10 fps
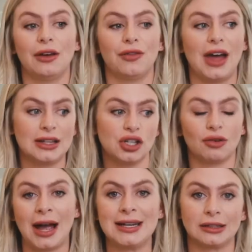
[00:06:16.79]
And if that's
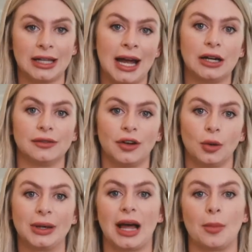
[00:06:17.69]
your ideal client
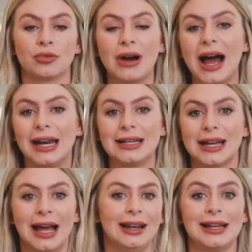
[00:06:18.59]
following that
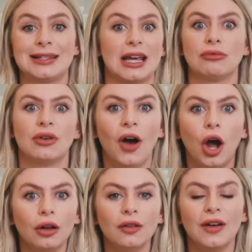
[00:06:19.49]
brand, let's say
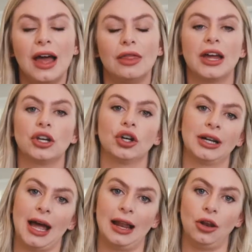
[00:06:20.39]
Revolve, then you're
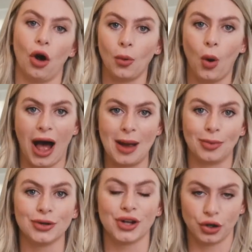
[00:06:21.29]
going to get a lot more
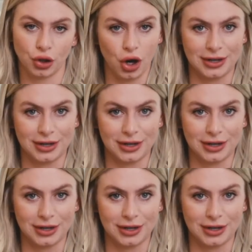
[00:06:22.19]
eyeballs on your